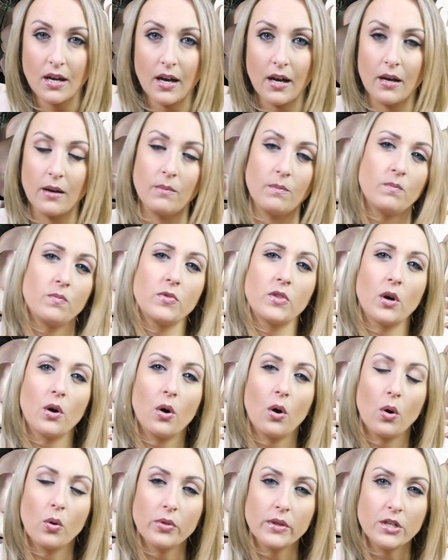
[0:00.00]
The
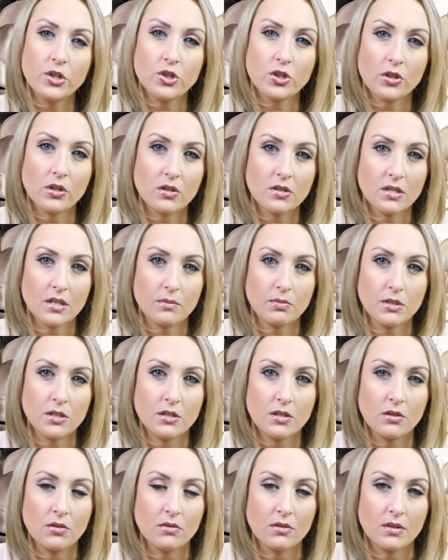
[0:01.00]
only sugar
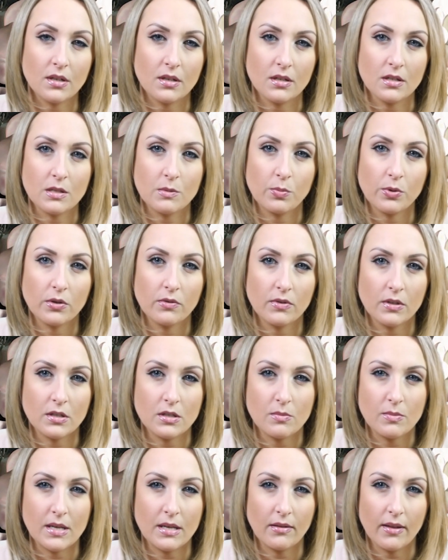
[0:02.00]
substitute that is proven
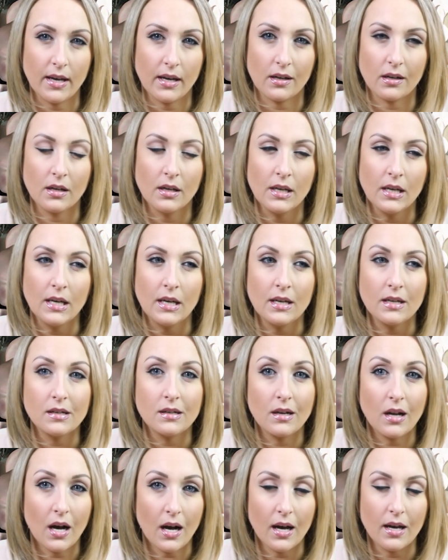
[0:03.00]
to be like
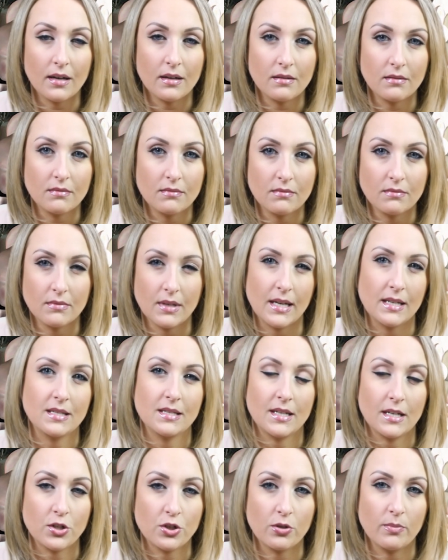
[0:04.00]
not as
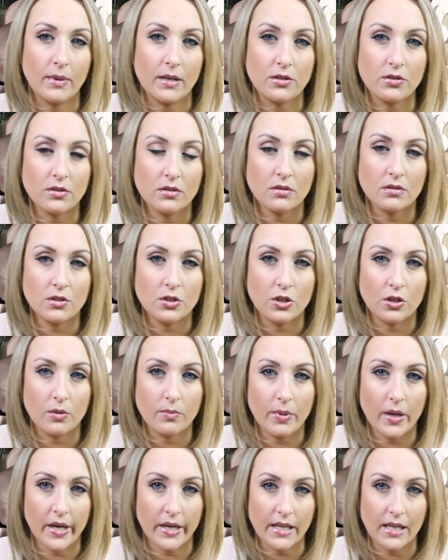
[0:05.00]
detrimental to your
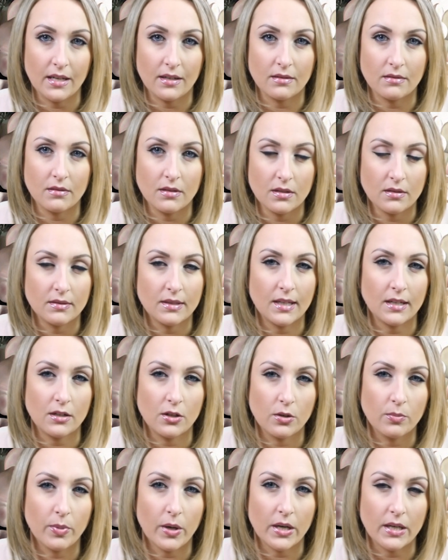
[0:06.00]
body and that
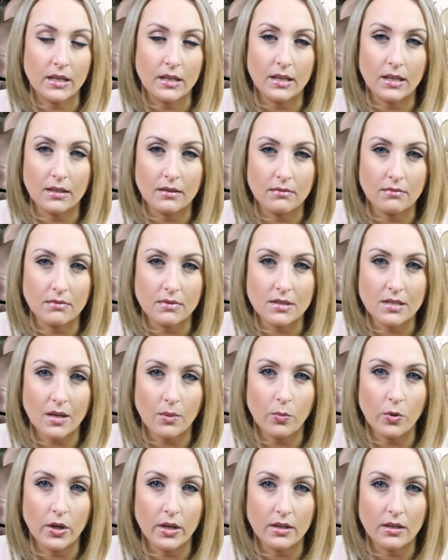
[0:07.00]
your body can
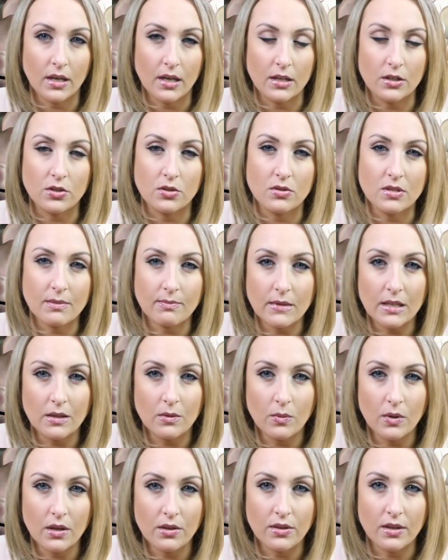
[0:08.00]
somewhat do
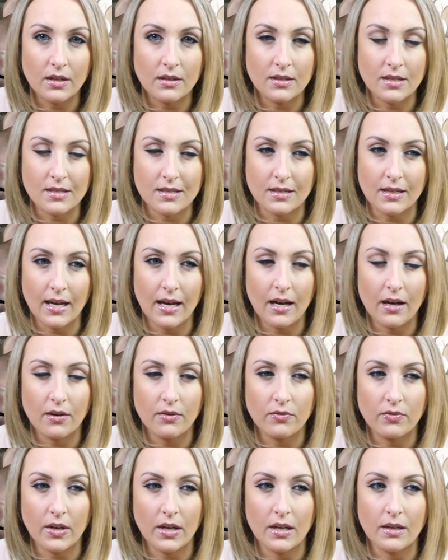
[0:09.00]
something with that doesn't
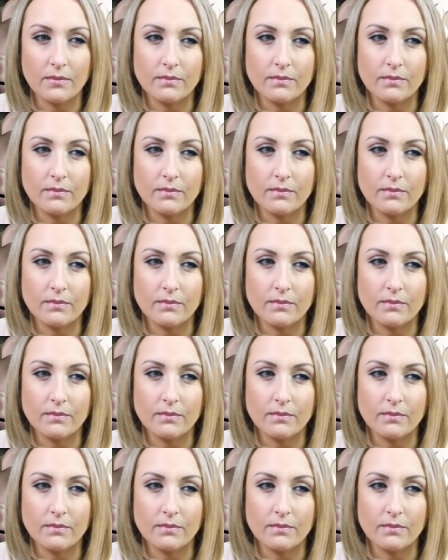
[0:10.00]
have